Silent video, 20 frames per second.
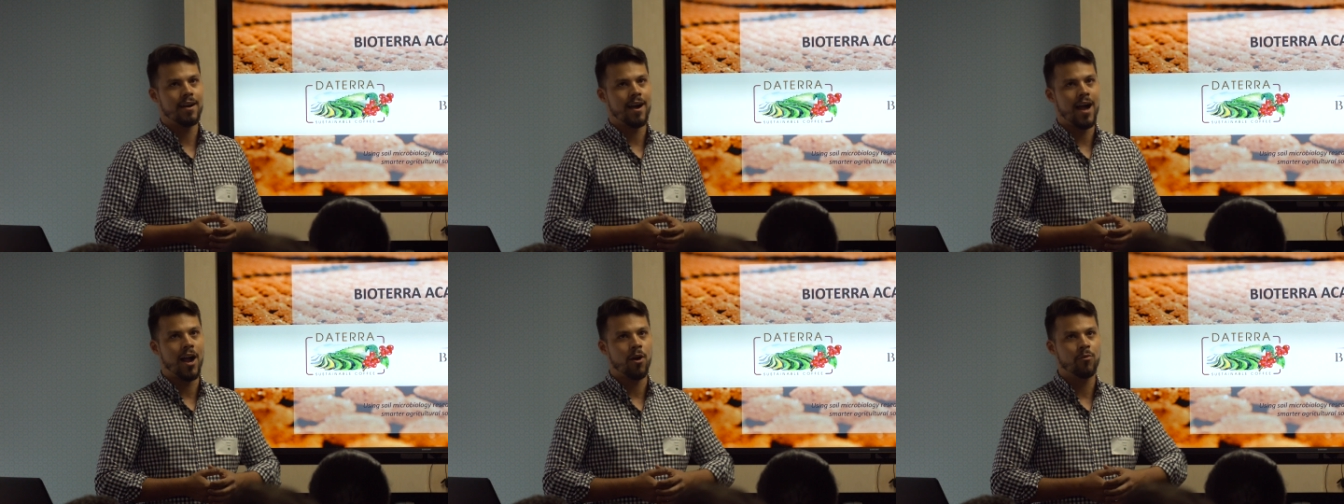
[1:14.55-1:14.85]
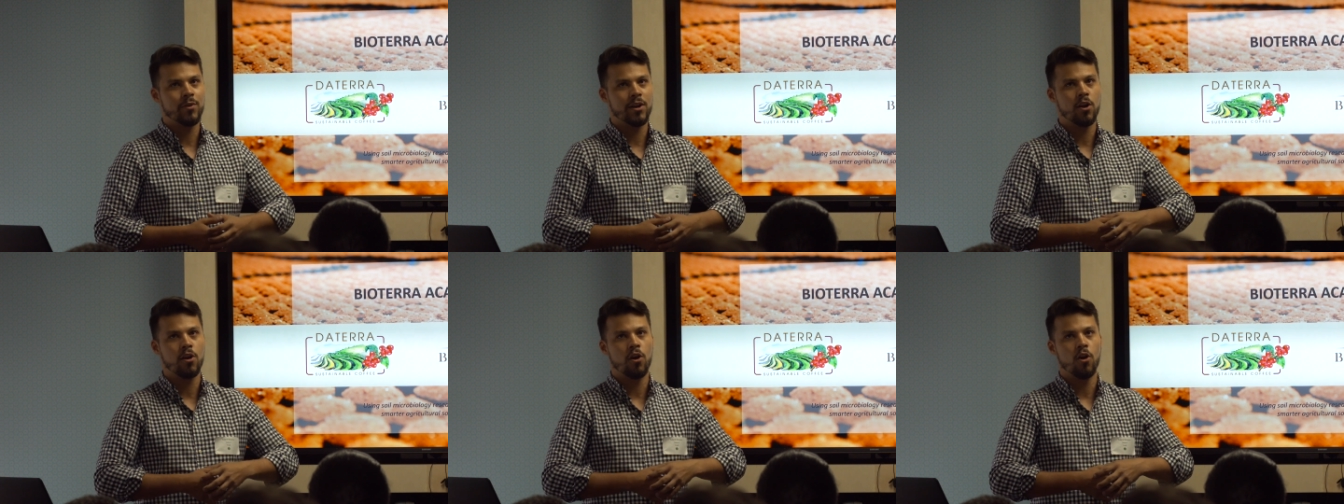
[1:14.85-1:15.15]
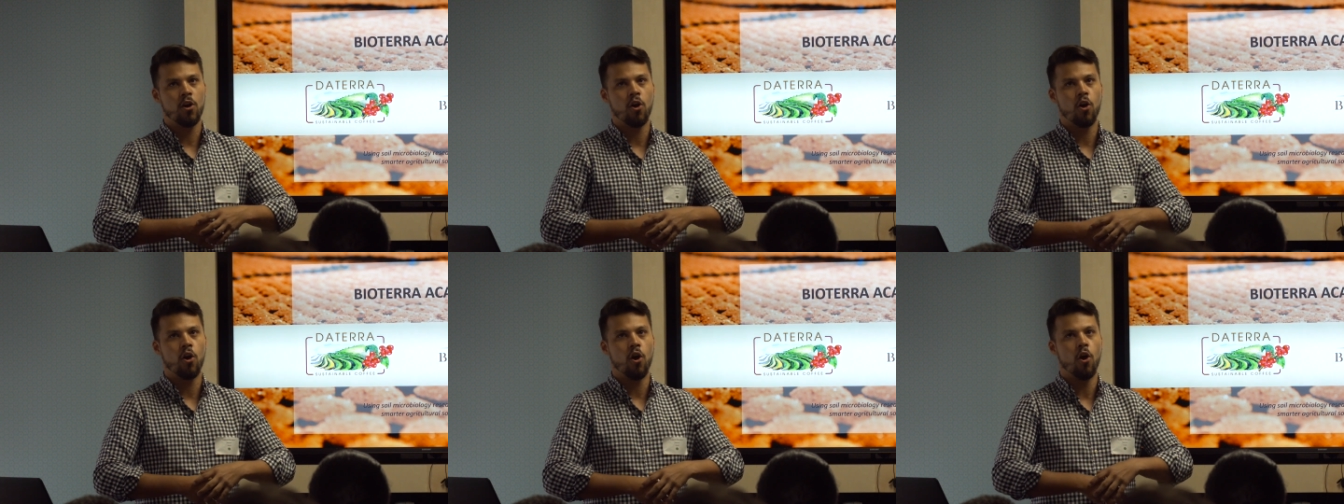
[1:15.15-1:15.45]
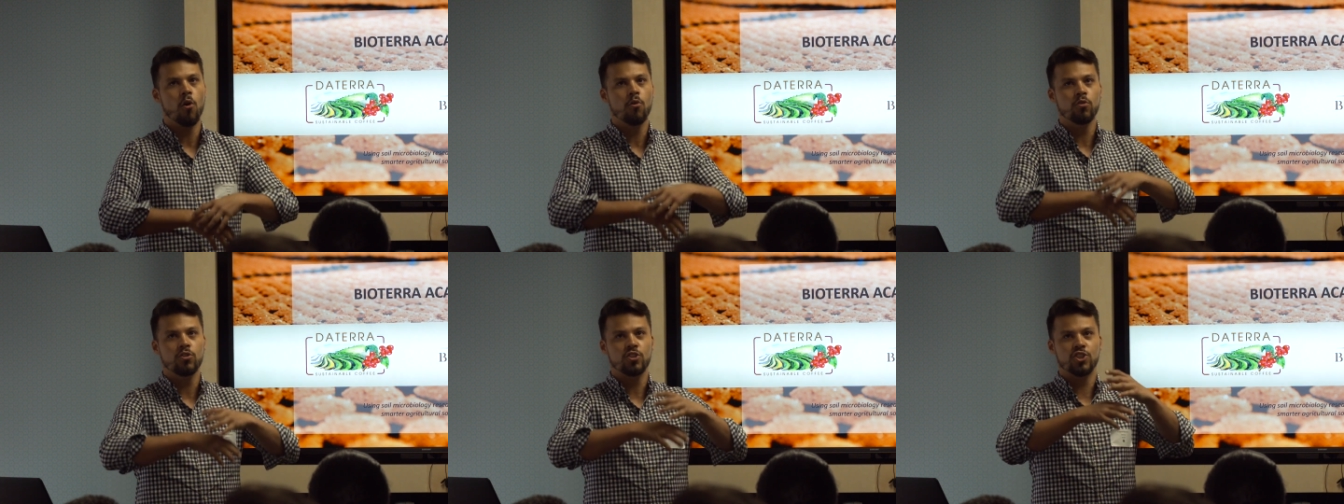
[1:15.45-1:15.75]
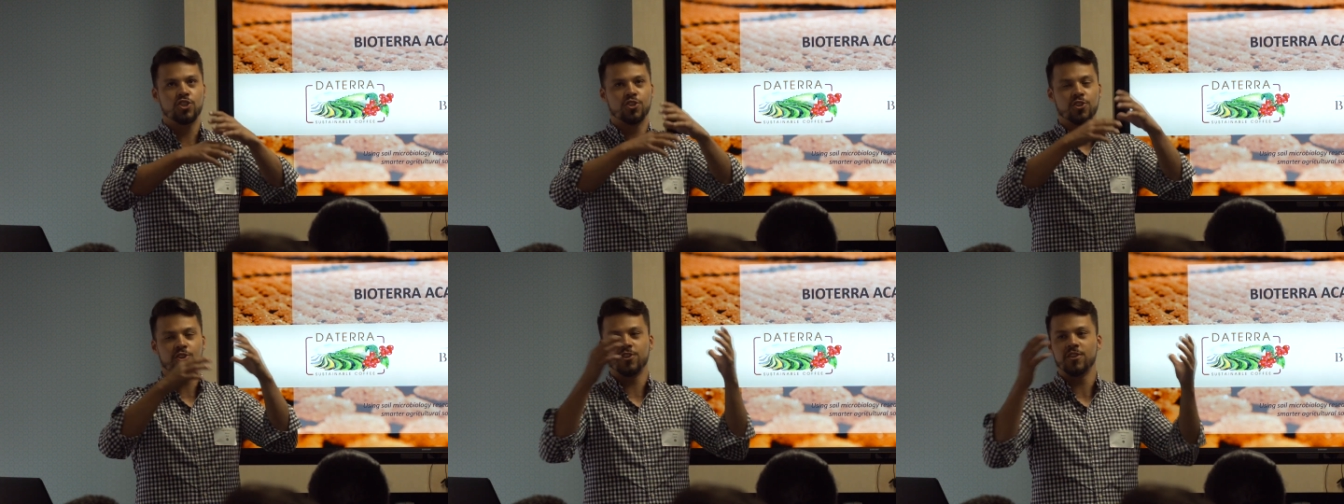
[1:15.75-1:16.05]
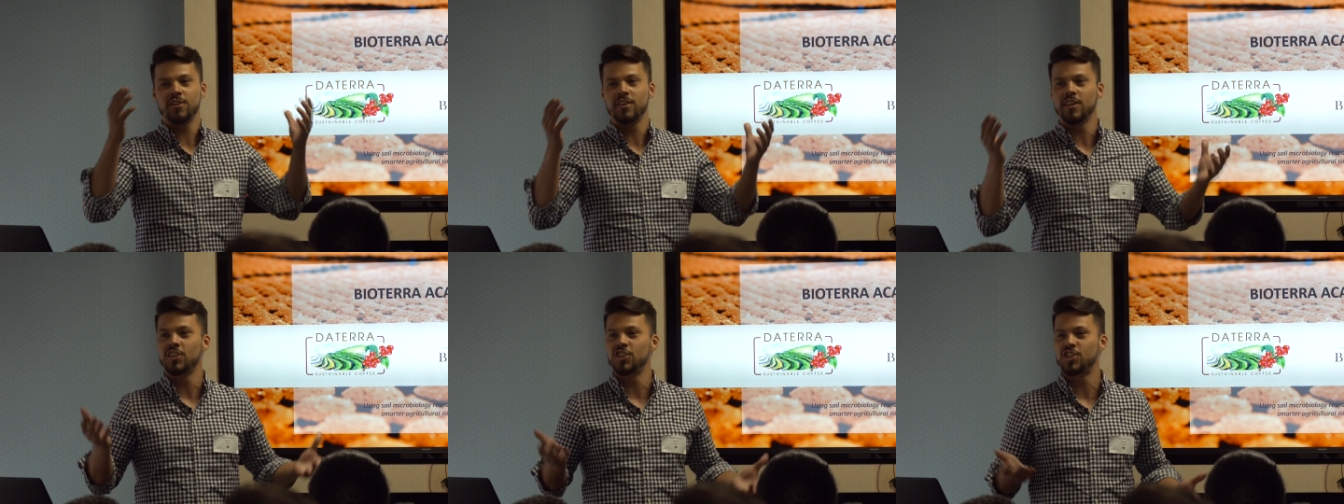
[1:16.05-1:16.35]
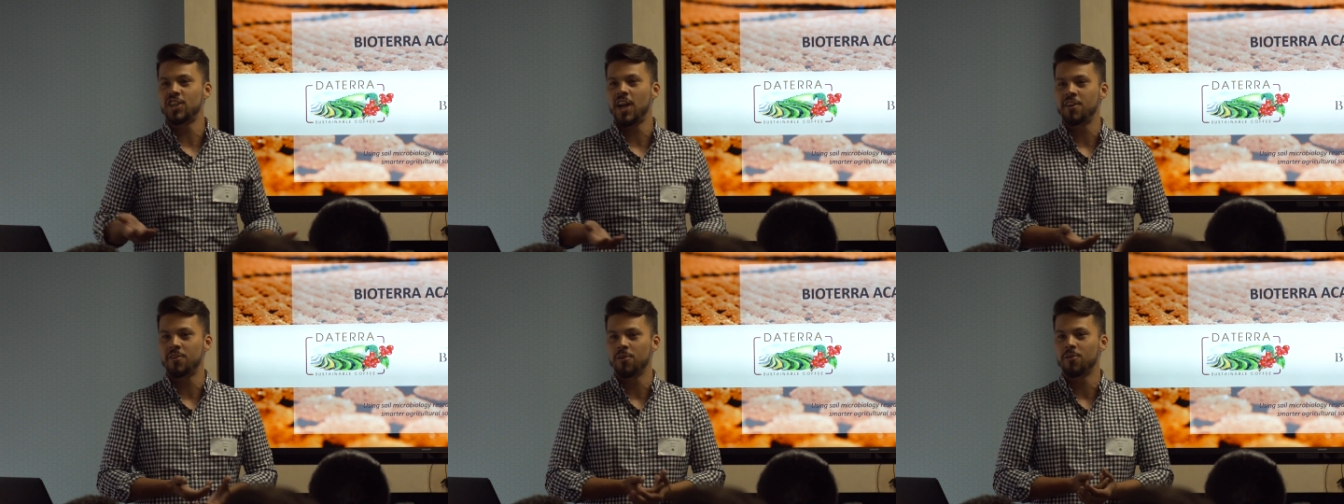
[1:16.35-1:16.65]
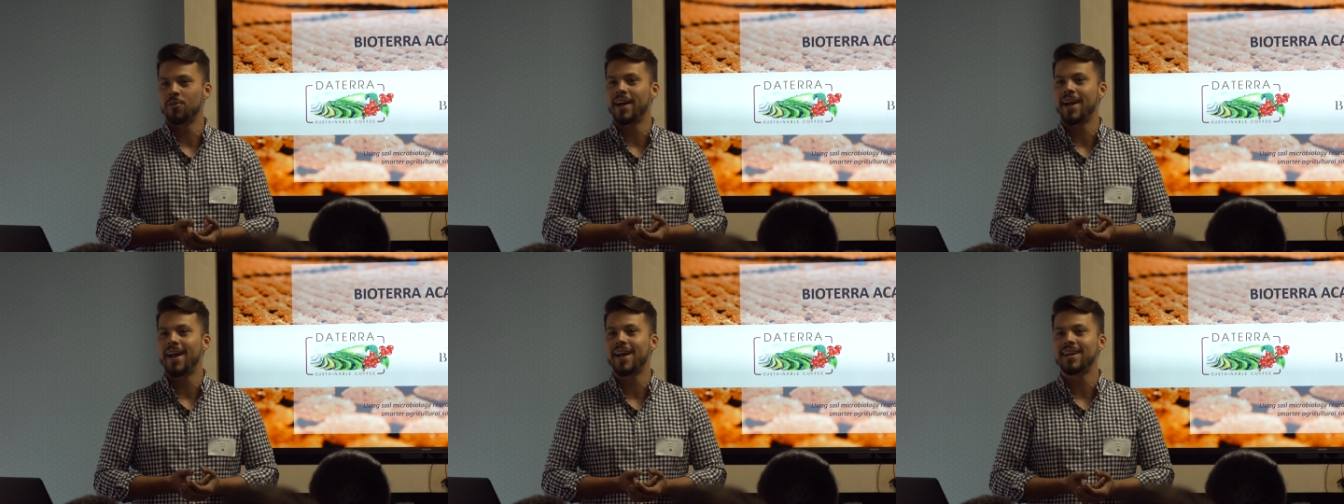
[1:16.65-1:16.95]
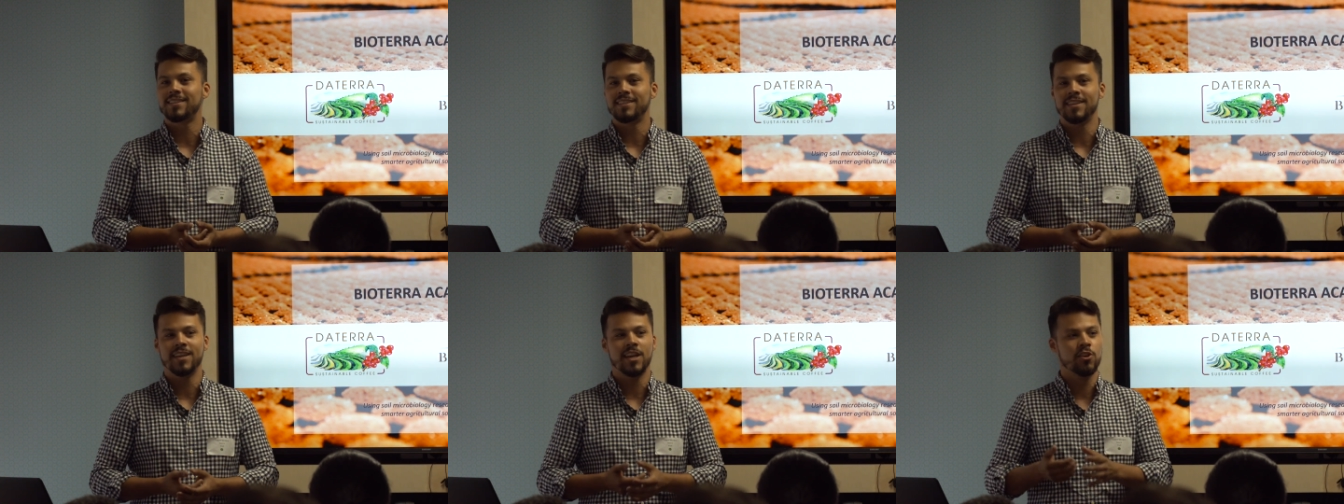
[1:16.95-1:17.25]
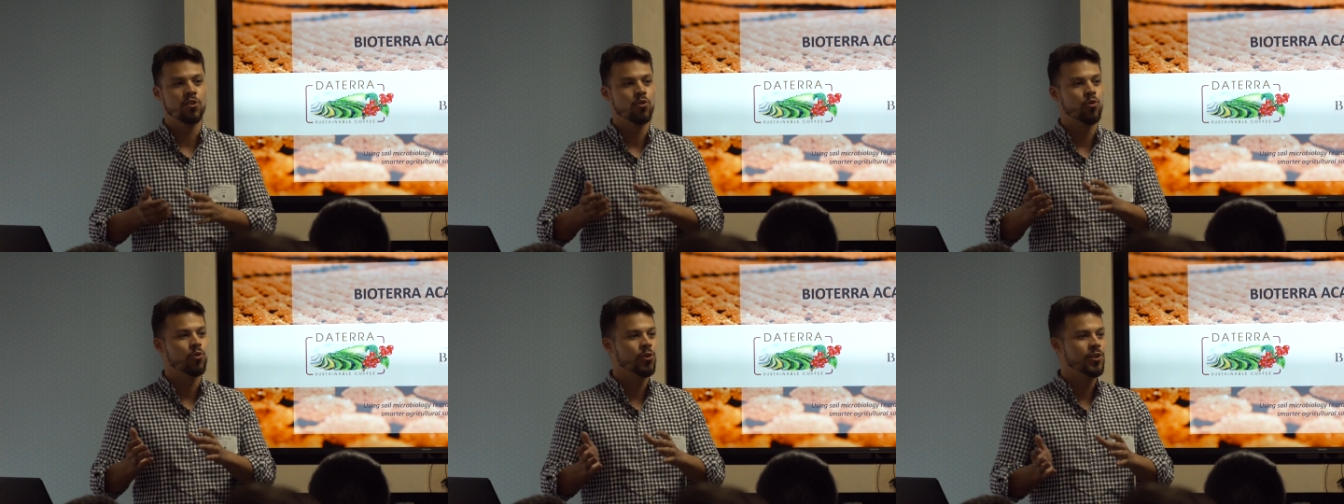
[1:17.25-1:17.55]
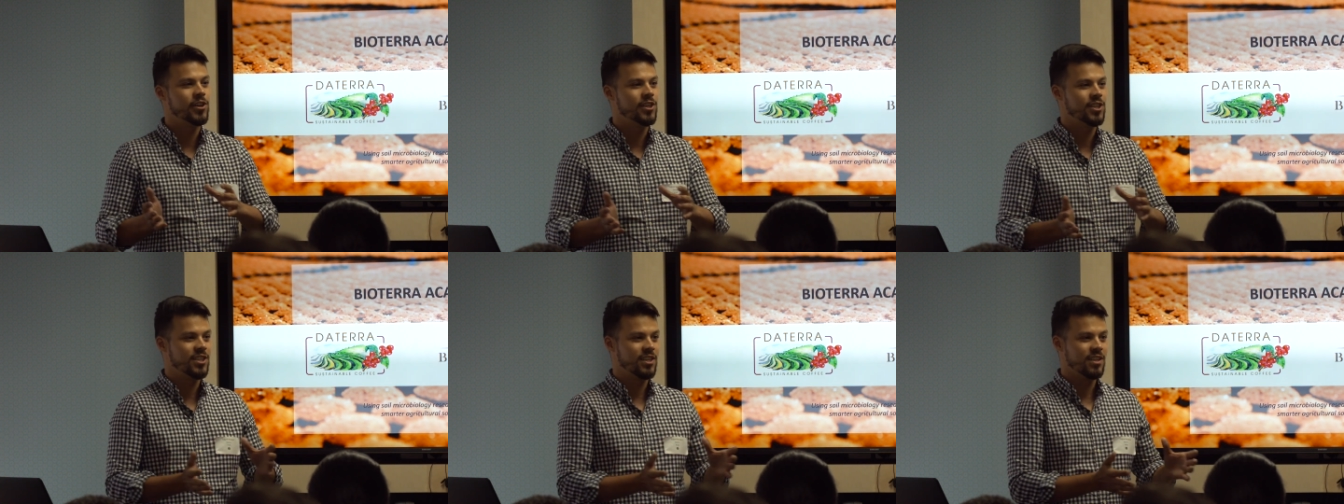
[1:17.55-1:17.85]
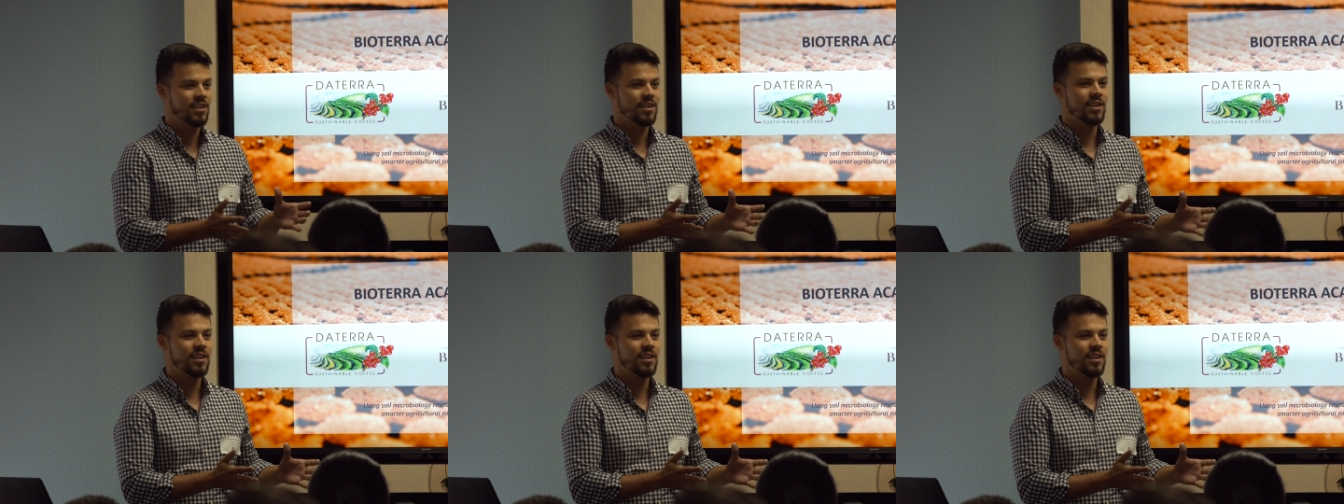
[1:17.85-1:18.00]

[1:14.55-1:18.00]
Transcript: agriculture in general has ignored